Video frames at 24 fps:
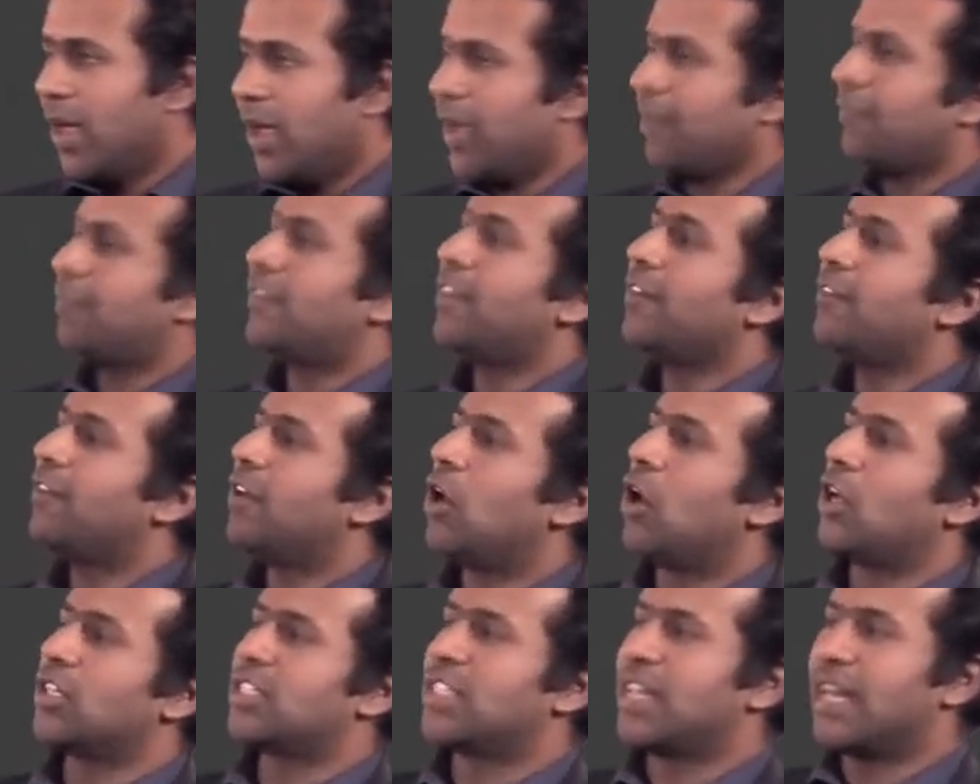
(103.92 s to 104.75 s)
the
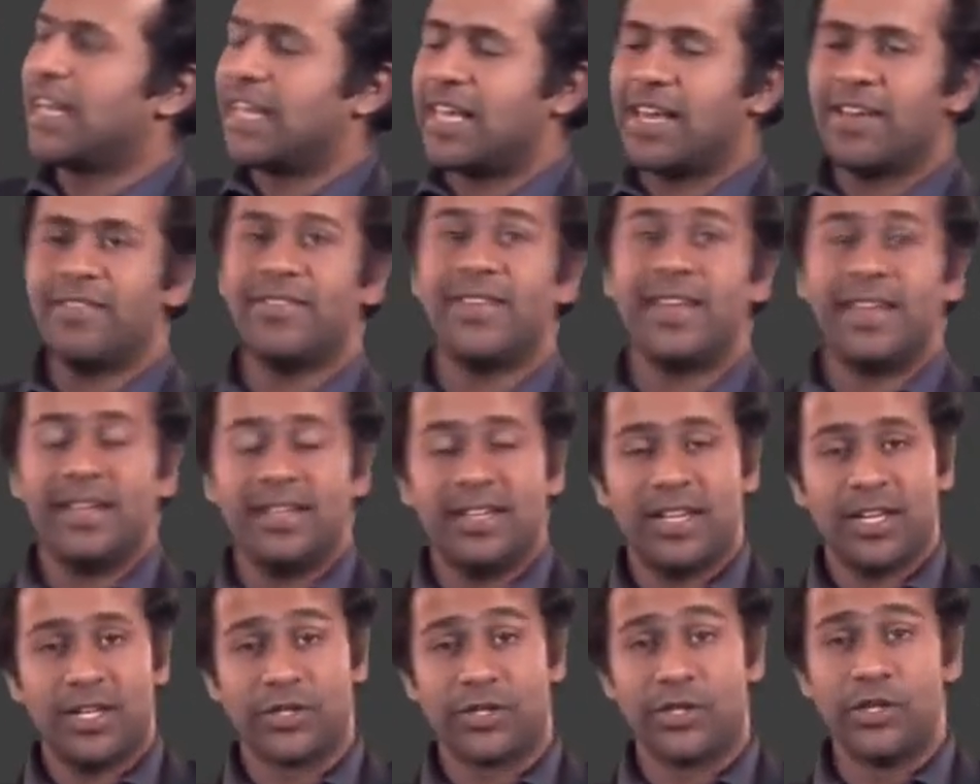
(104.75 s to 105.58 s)
velocity
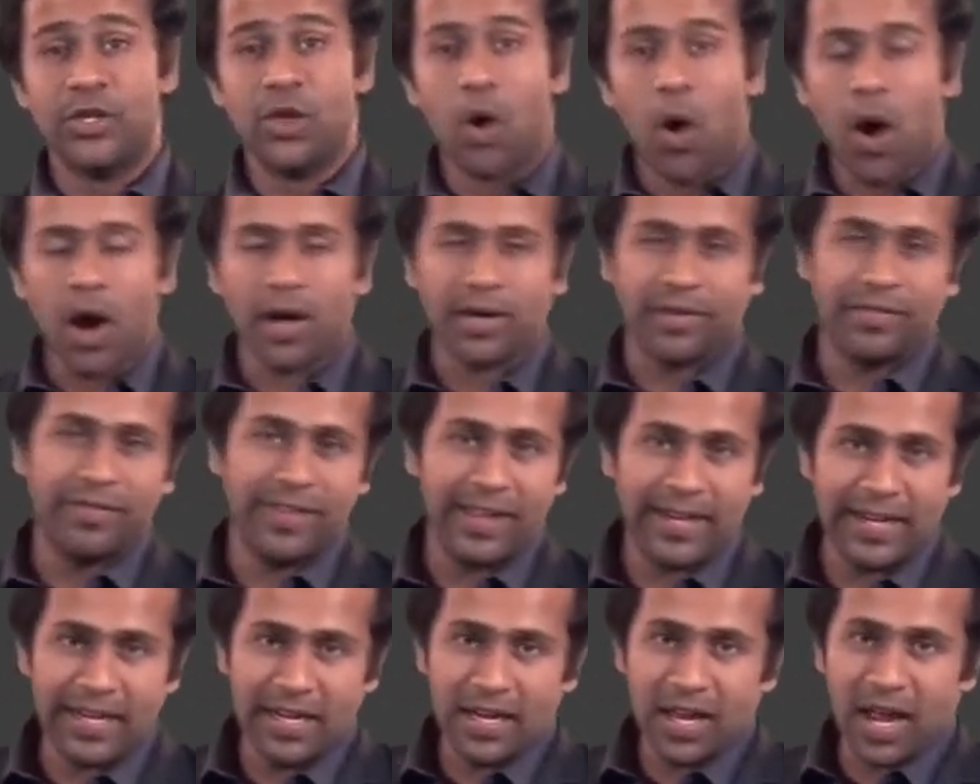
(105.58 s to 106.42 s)
given is not
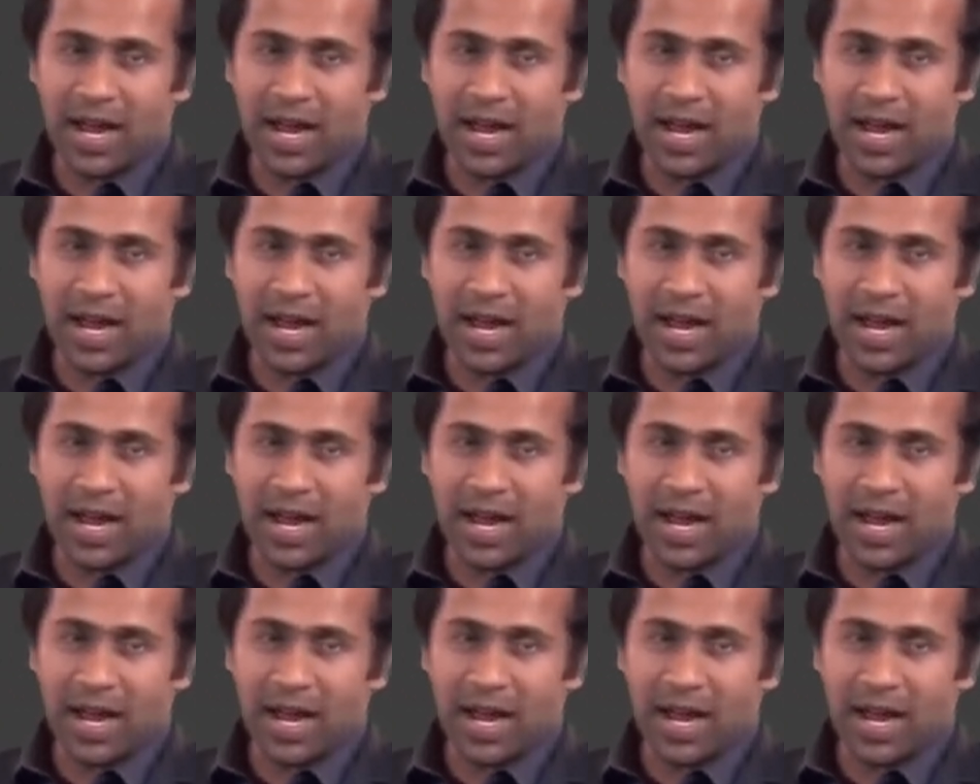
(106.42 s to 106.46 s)
very